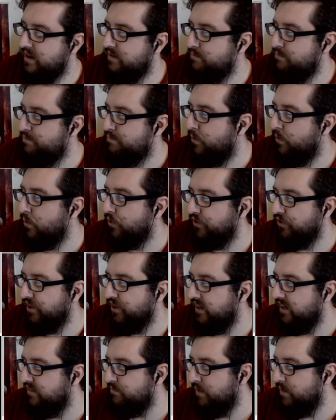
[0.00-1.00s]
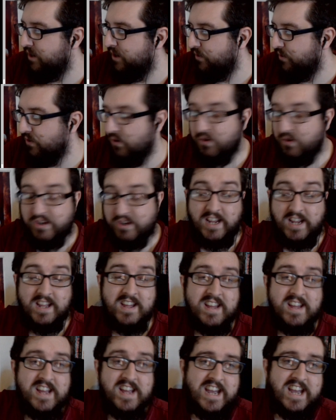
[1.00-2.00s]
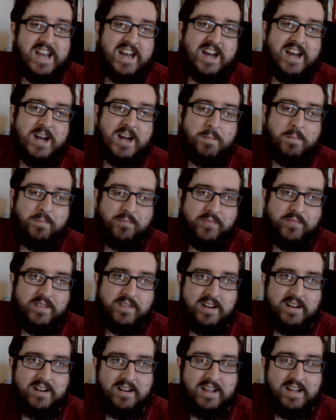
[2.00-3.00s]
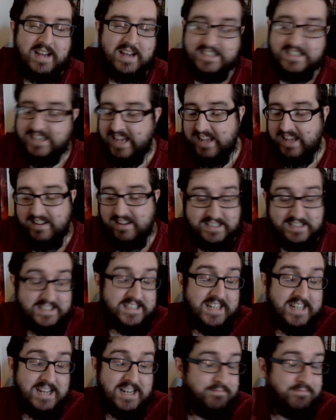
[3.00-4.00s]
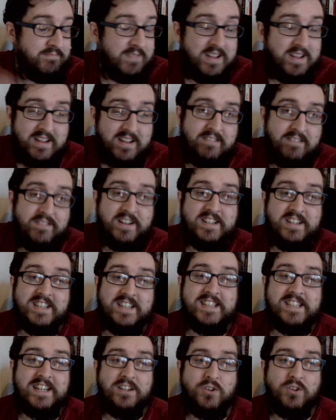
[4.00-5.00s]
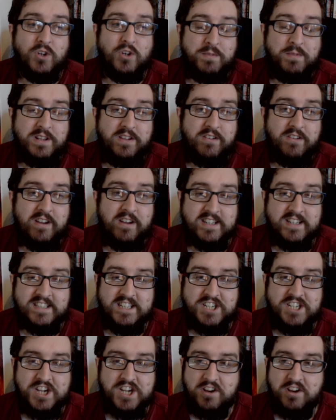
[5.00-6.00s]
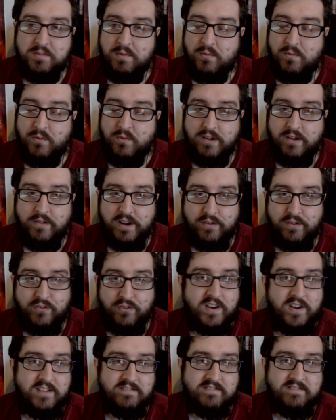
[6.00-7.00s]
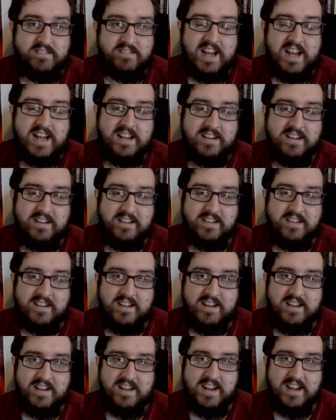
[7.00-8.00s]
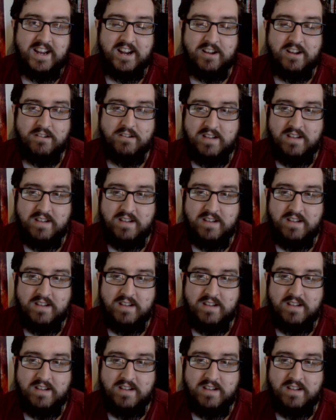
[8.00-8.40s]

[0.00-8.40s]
pausing of my recording. As I said, fantastic talking with you guys this year. It's been really, really fun. And, you know,